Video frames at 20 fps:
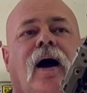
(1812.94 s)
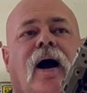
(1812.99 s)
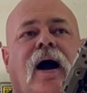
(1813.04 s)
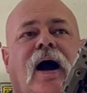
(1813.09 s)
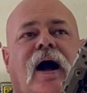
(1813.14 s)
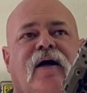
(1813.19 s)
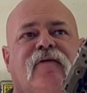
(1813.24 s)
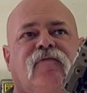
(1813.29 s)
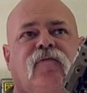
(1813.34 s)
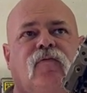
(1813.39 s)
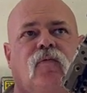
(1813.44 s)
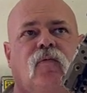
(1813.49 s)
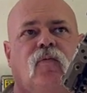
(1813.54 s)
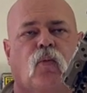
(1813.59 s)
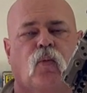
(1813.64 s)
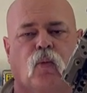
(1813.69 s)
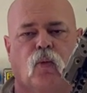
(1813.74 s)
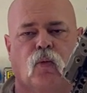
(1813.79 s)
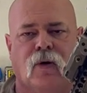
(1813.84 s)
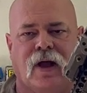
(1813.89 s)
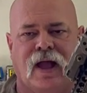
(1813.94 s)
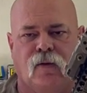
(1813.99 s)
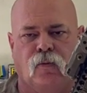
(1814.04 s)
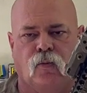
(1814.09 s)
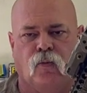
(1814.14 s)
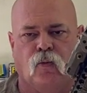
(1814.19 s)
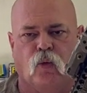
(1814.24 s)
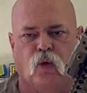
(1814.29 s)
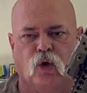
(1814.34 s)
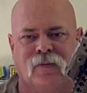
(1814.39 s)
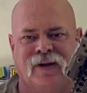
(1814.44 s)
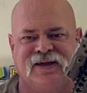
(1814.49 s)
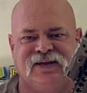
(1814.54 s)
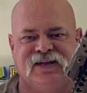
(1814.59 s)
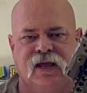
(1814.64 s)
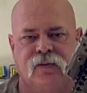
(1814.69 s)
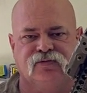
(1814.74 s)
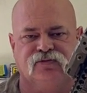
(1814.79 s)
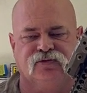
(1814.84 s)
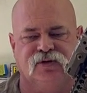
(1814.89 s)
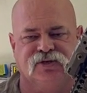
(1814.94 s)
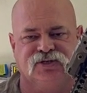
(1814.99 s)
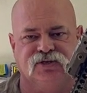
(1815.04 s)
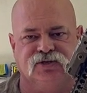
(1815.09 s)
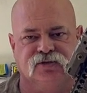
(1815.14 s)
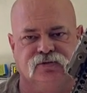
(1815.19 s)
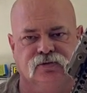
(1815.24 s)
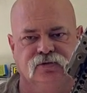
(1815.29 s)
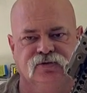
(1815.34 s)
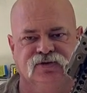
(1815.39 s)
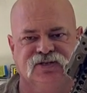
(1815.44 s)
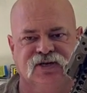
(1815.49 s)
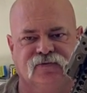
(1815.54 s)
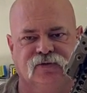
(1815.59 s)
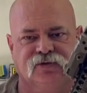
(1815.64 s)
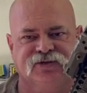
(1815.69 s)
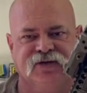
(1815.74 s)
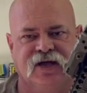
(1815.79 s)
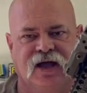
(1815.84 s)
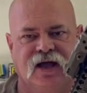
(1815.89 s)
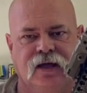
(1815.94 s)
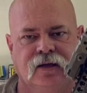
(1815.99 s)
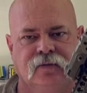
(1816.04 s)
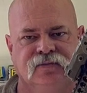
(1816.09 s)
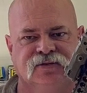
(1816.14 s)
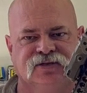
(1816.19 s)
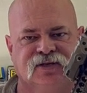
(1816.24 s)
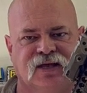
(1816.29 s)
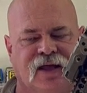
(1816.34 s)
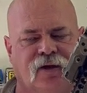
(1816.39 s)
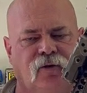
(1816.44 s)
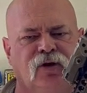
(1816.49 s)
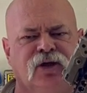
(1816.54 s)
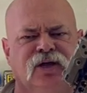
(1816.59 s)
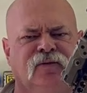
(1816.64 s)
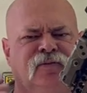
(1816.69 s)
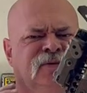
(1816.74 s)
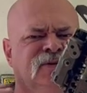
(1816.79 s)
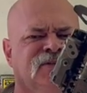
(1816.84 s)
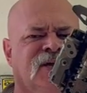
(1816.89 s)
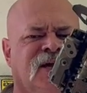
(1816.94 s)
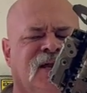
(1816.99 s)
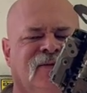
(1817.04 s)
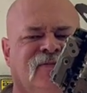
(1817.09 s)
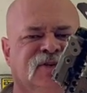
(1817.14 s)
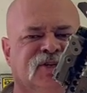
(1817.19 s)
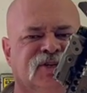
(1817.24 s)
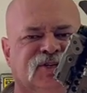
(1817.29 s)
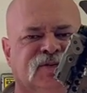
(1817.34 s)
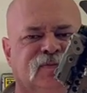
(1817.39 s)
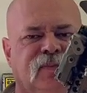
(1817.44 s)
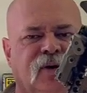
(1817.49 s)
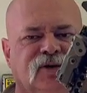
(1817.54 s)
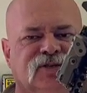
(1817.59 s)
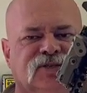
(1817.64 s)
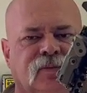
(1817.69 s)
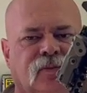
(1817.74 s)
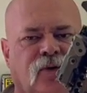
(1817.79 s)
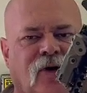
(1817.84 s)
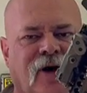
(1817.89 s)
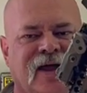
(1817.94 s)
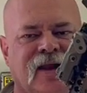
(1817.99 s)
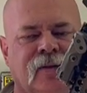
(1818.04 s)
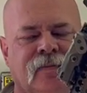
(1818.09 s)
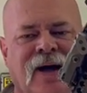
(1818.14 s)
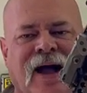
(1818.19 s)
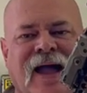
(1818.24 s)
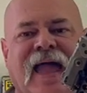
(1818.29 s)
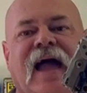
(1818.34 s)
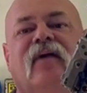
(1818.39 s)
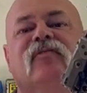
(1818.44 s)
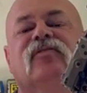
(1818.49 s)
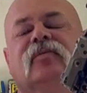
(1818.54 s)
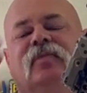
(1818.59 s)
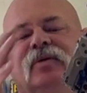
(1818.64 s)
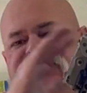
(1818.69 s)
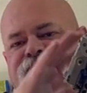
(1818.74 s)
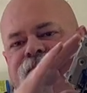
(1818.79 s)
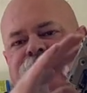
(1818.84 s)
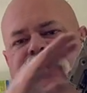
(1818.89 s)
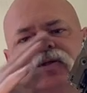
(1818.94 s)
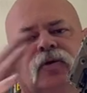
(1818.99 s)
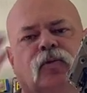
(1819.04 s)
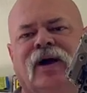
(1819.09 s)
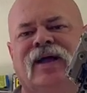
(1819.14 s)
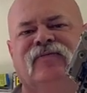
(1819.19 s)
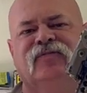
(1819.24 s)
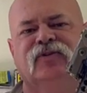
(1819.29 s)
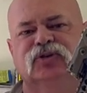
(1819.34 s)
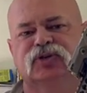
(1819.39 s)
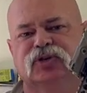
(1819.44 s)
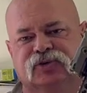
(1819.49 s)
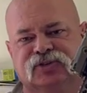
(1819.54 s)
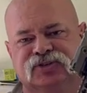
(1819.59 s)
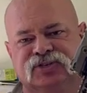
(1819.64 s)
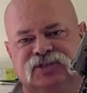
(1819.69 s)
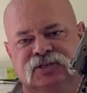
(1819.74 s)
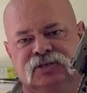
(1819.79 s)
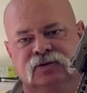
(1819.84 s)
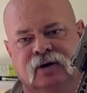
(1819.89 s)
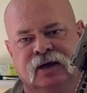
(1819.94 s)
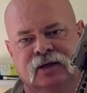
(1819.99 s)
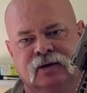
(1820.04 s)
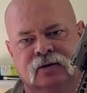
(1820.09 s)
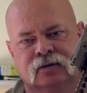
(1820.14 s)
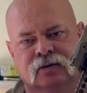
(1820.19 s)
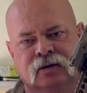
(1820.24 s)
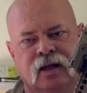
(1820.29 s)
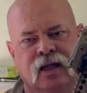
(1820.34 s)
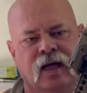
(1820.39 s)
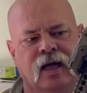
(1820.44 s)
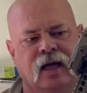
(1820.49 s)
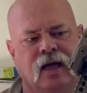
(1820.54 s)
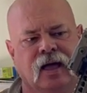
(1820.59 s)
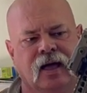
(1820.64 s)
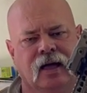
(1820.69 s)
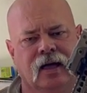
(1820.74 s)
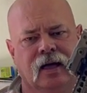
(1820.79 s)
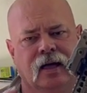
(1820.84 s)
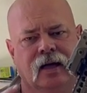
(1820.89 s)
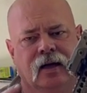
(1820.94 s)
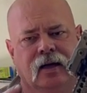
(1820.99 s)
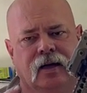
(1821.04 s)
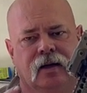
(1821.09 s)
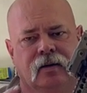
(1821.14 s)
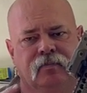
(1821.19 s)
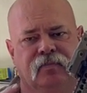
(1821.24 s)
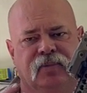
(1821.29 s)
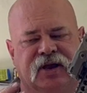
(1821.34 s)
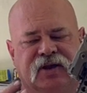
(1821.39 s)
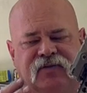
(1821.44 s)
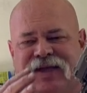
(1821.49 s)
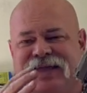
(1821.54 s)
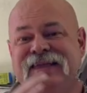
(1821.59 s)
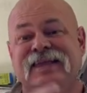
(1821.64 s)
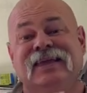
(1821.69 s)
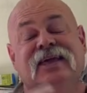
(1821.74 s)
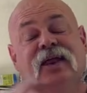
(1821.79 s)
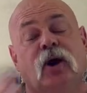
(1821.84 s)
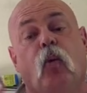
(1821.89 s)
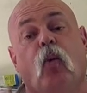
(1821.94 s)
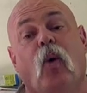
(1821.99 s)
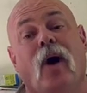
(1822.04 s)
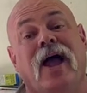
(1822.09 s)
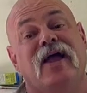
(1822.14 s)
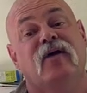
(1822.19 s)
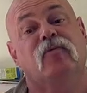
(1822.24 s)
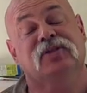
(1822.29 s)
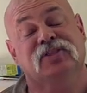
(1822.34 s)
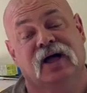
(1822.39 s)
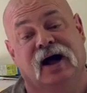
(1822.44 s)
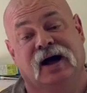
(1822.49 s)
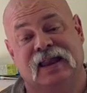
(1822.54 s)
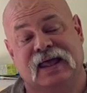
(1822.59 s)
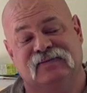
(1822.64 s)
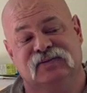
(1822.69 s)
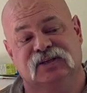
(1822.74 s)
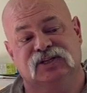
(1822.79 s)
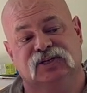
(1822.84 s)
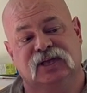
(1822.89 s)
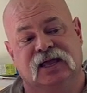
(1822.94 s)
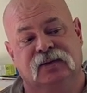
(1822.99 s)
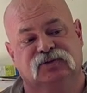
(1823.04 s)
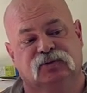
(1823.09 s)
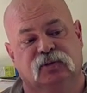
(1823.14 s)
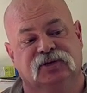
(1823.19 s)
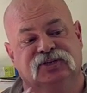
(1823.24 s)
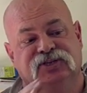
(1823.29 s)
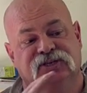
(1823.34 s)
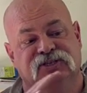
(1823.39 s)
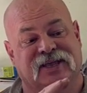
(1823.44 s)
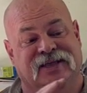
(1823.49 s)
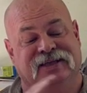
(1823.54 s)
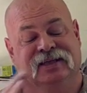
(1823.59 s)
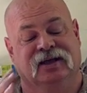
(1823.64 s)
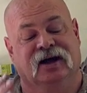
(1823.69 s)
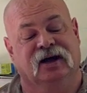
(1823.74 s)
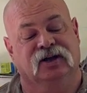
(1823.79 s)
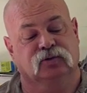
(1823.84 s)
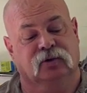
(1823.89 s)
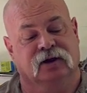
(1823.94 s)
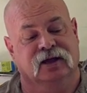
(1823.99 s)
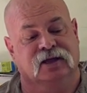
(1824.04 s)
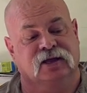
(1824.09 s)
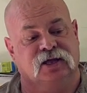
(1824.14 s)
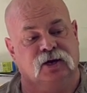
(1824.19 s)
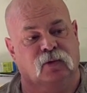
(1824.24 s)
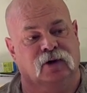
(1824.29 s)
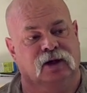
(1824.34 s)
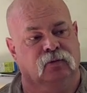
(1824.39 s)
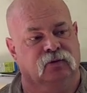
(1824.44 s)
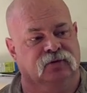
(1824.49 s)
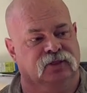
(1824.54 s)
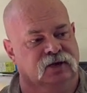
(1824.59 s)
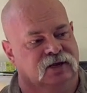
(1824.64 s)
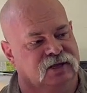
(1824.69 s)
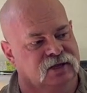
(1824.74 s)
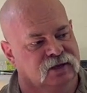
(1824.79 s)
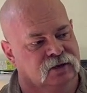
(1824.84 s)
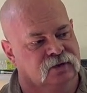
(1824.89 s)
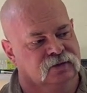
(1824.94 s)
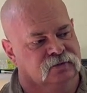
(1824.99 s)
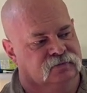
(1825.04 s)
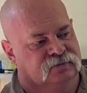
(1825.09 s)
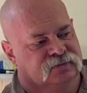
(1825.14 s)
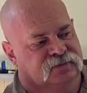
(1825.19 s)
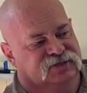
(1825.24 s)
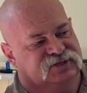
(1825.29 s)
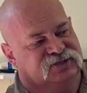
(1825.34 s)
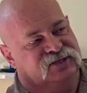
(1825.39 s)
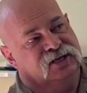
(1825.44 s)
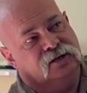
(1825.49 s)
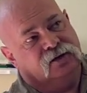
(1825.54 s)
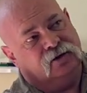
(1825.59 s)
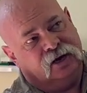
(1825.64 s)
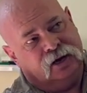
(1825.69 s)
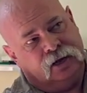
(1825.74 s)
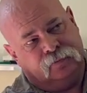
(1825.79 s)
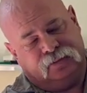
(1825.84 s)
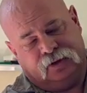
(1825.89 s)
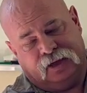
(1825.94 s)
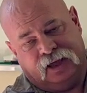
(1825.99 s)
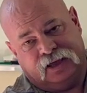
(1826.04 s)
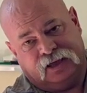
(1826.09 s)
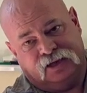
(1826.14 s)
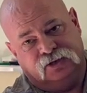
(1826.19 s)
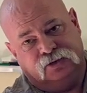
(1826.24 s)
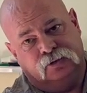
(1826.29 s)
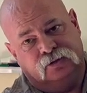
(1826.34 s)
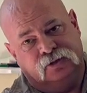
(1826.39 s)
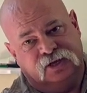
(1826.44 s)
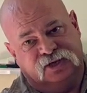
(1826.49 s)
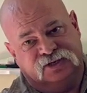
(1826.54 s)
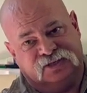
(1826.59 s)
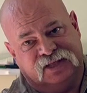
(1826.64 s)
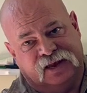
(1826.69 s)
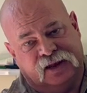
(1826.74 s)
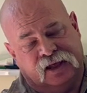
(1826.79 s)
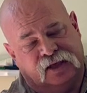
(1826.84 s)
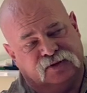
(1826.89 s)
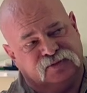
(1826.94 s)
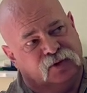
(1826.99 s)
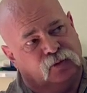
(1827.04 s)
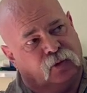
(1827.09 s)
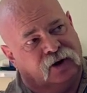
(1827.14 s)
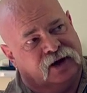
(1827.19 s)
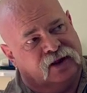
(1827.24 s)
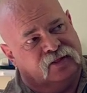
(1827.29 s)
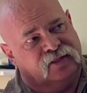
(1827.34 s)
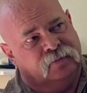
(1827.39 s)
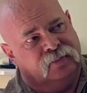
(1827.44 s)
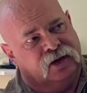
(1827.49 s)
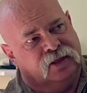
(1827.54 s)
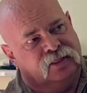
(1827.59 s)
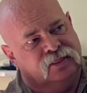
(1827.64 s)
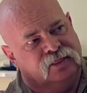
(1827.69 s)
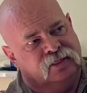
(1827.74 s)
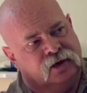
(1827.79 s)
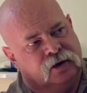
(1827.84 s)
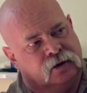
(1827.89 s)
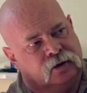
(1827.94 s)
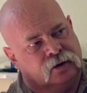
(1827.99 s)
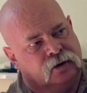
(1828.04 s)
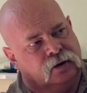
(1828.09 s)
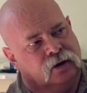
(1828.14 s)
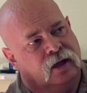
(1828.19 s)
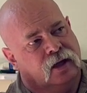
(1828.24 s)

I've worn my tape switches through several times, and I look at them as kind of a disposable item. I have them on some other rifles, you'll see later. But if I can get away with not having tape switches, I try and get away with it. Again, C-clamp, I can do this. That has me right on the button there.